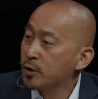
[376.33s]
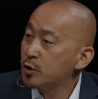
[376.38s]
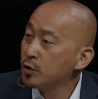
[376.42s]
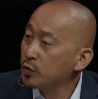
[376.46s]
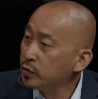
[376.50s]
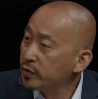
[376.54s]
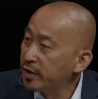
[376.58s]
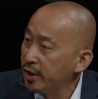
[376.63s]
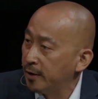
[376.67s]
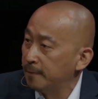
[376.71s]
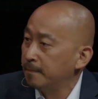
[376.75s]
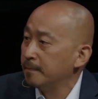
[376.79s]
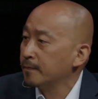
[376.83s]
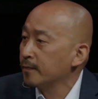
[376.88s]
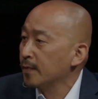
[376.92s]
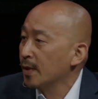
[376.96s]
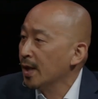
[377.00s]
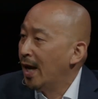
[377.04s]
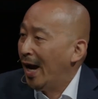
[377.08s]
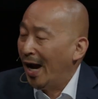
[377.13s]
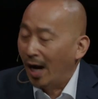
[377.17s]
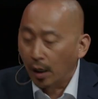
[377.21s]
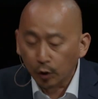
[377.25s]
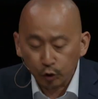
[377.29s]
to them.
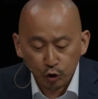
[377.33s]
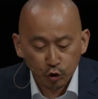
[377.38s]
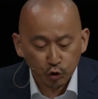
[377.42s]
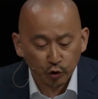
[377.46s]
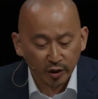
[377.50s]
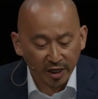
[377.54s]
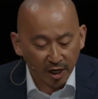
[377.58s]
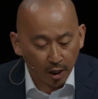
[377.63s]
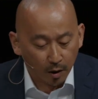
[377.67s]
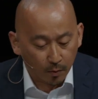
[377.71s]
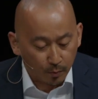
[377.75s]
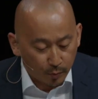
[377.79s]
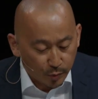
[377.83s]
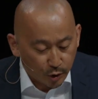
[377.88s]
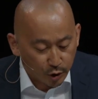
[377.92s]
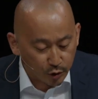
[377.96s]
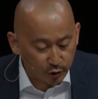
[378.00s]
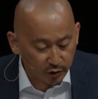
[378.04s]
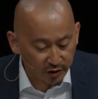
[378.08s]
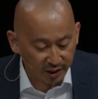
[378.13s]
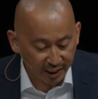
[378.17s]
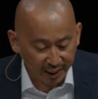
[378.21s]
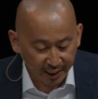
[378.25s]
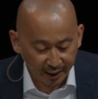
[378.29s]
How to
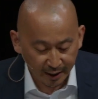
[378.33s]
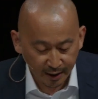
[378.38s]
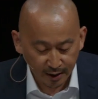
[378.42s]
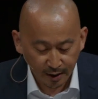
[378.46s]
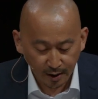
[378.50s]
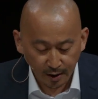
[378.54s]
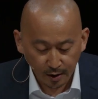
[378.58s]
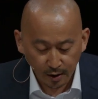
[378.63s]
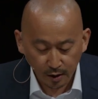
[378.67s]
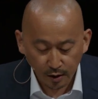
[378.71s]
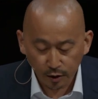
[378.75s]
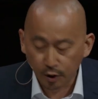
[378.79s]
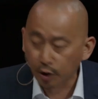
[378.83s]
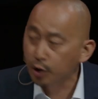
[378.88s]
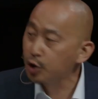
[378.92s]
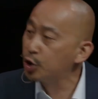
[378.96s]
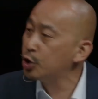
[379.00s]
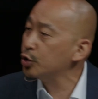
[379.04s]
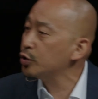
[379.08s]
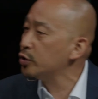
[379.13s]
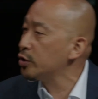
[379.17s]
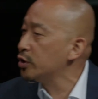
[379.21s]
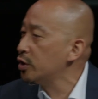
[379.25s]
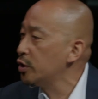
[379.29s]
communicate the
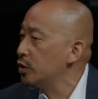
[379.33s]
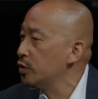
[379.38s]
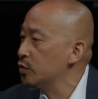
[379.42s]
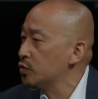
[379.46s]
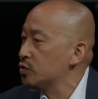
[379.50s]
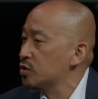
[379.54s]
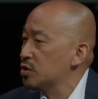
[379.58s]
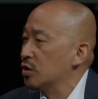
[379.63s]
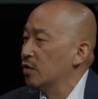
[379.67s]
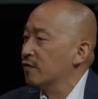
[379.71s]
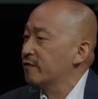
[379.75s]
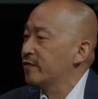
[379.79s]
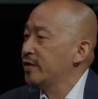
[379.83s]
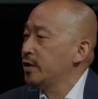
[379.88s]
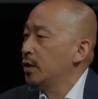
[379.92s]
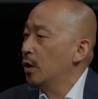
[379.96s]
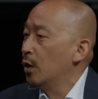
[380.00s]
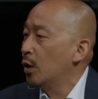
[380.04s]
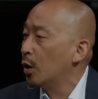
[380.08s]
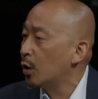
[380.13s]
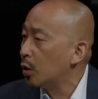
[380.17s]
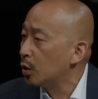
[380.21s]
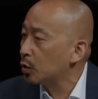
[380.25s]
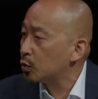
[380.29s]
good news of the
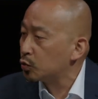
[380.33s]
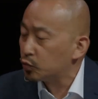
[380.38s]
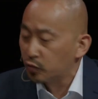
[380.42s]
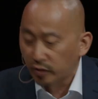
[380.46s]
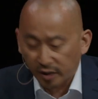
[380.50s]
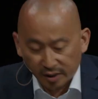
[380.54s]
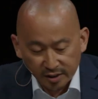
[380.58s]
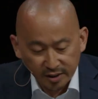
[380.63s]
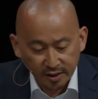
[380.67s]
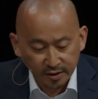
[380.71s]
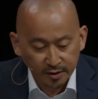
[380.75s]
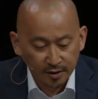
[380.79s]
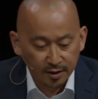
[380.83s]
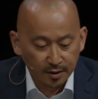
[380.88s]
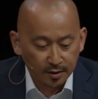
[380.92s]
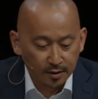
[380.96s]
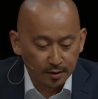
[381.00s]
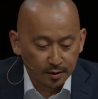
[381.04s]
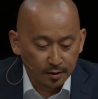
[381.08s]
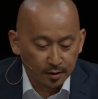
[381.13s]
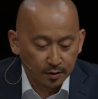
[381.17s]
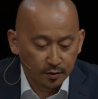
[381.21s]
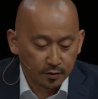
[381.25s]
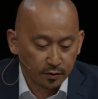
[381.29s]
old rugged
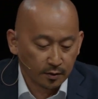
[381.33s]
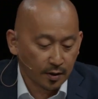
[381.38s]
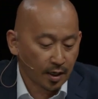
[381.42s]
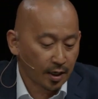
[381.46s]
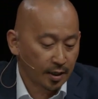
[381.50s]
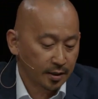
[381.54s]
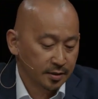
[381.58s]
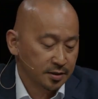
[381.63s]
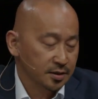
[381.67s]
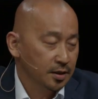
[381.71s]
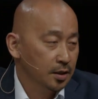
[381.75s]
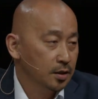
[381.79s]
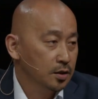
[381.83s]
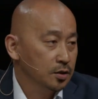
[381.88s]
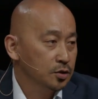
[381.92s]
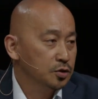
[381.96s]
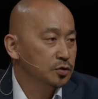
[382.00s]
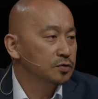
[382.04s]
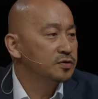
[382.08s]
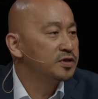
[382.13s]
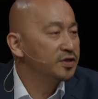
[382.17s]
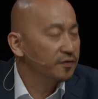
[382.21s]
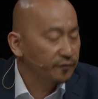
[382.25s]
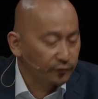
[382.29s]
cross
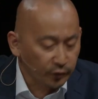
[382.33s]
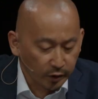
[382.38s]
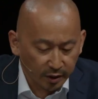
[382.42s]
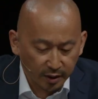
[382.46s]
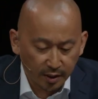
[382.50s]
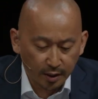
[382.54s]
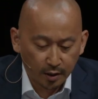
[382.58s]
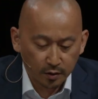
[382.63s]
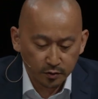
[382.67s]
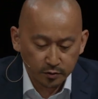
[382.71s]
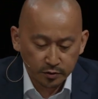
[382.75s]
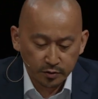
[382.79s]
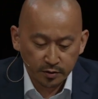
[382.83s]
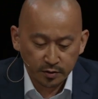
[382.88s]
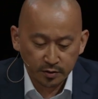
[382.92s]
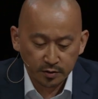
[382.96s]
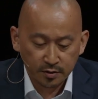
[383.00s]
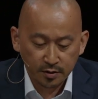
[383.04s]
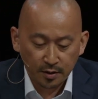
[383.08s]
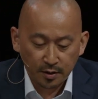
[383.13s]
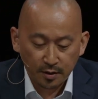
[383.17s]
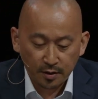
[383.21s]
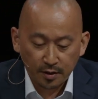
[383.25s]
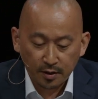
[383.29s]
to different
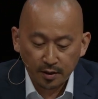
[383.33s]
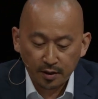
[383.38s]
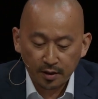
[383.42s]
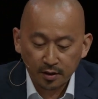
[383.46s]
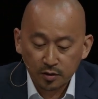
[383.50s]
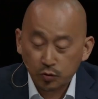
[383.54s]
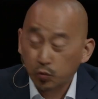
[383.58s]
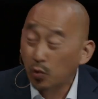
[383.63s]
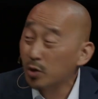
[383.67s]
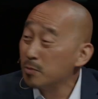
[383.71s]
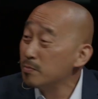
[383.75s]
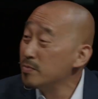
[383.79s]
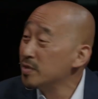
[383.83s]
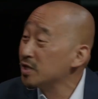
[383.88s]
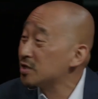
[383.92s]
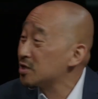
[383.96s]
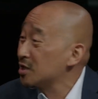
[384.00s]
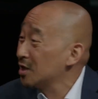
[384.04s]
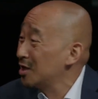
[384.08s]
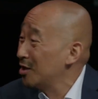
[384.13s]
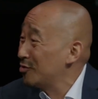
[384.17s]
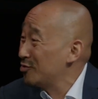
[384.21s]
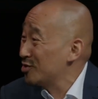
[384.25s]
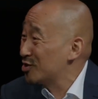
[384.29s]
cultures is what
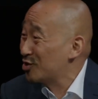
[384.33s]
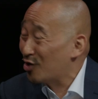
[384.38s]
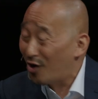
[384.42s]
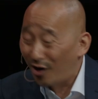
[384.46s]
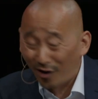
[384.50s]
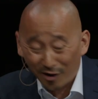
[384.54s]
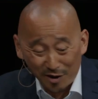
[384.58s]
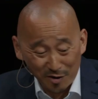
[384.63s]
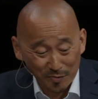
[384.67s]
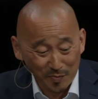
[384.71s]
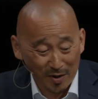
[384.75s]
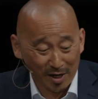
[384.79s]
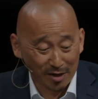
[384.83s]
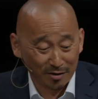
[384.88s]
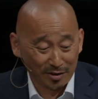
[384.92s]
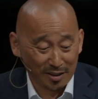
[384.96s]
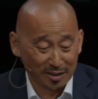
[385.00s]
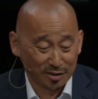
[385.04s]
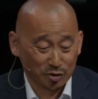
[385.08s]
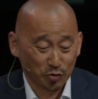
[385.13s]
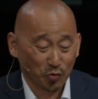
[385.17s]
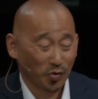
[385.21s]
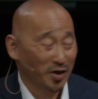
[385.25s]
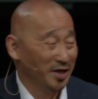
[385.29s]
missionaries talk about.
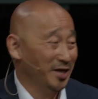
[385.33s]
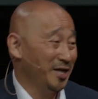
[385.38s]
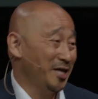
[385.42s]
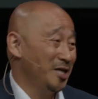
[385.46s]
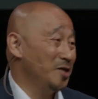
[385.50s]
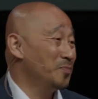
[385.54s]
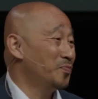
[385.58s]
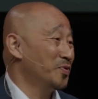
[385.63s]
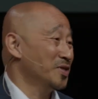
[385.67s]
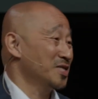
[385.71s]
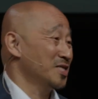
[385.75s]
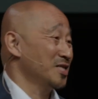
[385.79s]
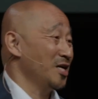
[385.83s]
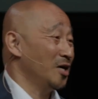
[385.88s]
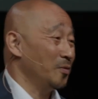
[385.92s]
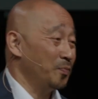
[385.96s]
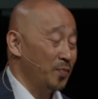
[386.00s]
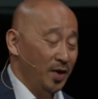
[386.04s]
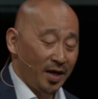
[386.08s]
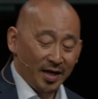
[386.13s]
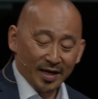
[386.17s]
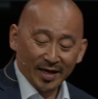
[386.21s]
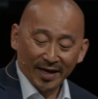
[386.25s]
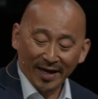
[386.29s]
It's what keeps us
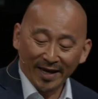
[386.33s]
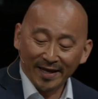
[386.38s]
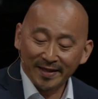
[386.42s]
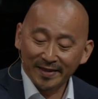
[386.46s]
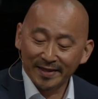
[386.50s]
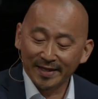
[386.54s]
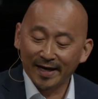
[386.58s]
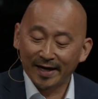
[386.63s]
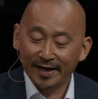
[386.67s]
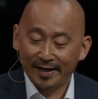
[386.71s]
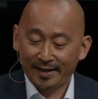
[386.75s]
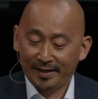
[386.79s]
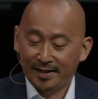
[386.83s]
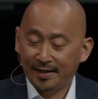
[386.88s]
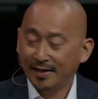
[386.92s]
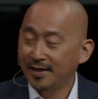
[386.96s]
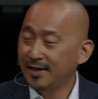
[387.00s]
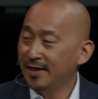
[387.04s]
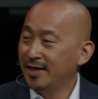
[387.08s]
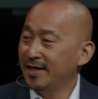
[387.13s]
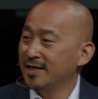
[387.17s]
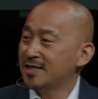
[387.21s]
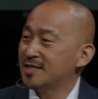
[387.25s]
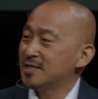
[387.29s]
up at night.
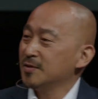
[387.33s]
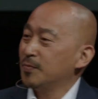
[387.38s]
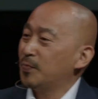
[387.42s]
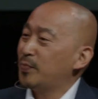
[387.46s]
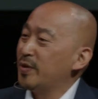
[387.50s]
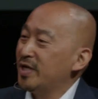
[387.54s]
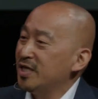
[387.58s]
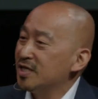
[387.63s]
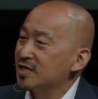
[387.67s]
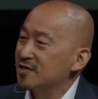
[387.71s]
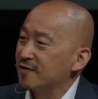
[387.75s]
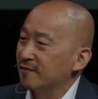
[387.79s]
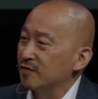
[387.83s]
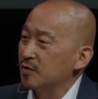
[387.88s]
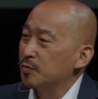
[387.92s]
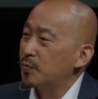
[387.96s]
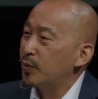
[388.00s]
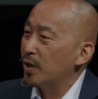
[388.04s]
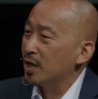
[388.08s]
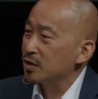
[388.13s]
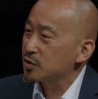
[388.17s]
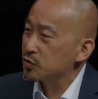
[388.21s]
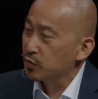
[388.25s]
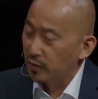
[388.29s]
It's a piece of the
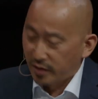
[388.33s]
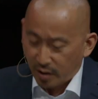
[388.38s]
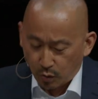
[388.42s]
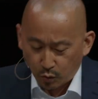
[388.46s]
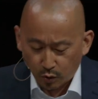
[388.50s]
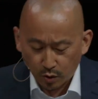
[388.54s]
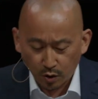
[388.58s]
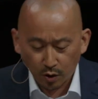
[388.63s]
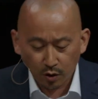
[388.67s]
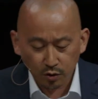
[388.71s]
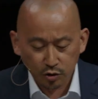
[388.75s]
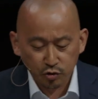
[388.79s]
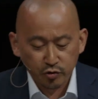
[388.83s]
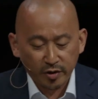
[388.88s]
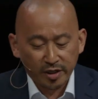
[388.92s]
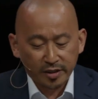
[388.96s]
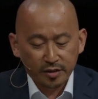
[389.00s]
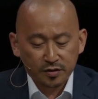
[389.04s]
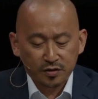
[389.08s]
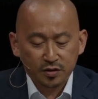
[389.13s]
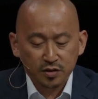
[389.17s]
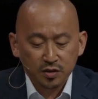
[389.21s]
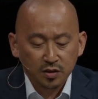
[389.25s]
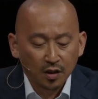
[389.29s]
puzzle that we're all
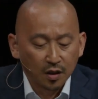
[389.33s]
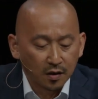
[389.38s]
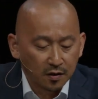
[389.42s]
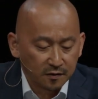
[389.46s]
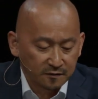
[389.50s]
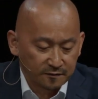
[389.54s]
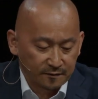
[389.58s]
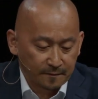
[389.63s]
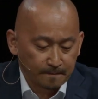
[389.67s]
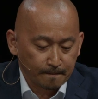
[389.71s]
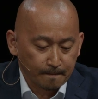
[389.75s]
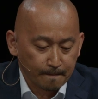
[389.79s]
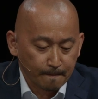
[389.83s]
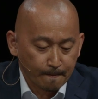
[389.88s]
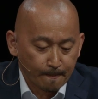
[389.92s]
trying to solve.